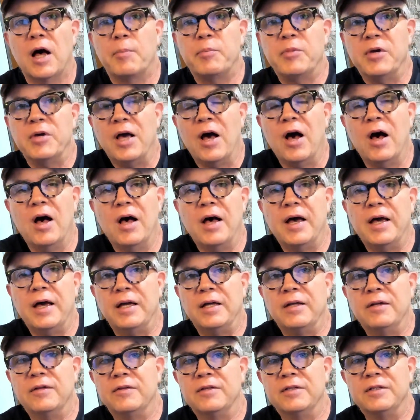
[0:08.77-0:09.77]

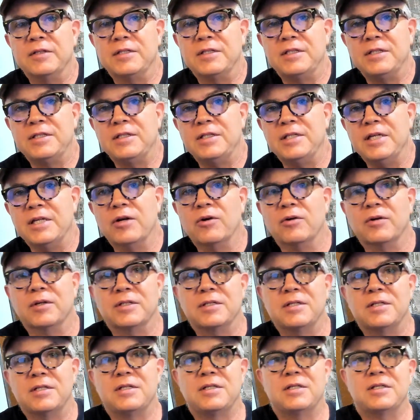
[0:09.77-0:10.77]
behind the
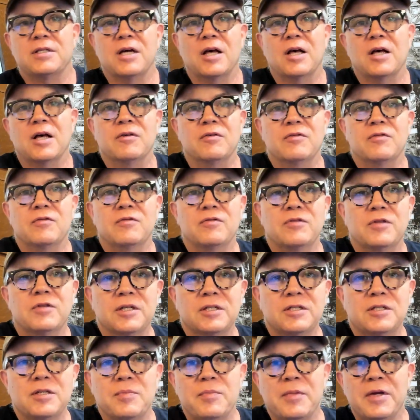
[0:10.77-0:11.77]
secrets of
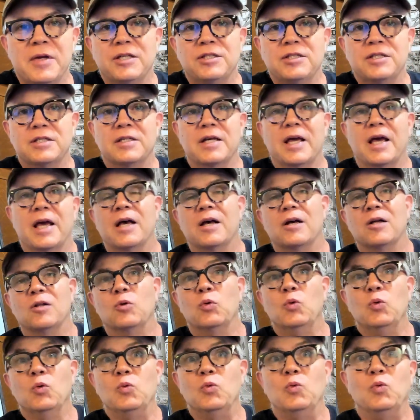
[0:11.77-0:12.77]
the diminished scale.
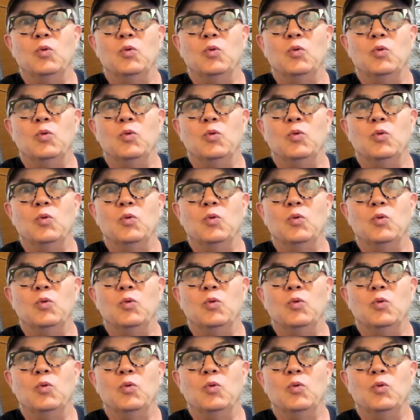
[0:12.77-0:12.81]
Ooh.